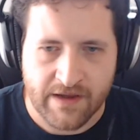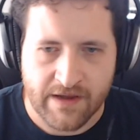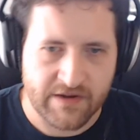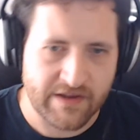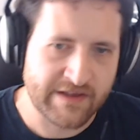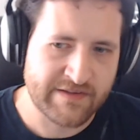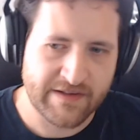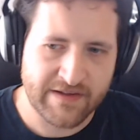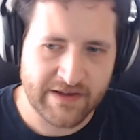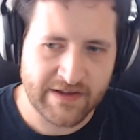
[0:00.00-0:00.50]

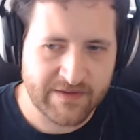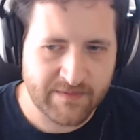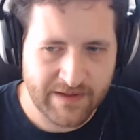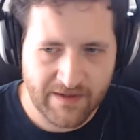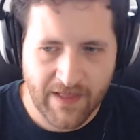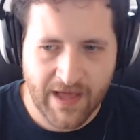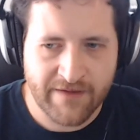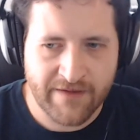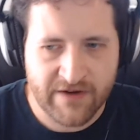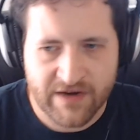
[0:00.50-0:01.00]
It's
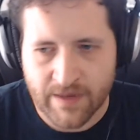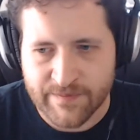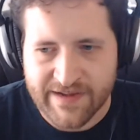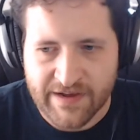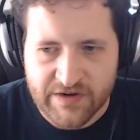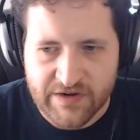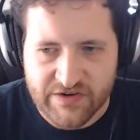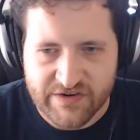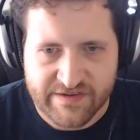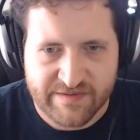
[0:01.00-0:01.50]
a lot of it comes
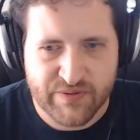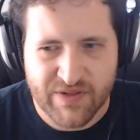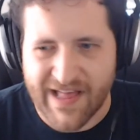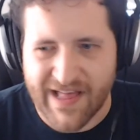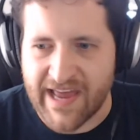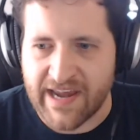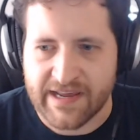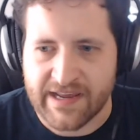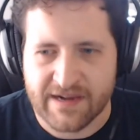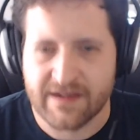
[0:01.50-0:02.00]
down to just
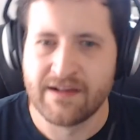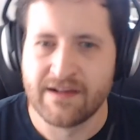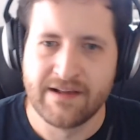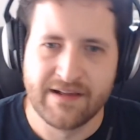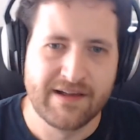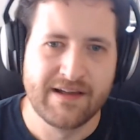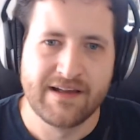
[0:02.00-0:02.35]
planning,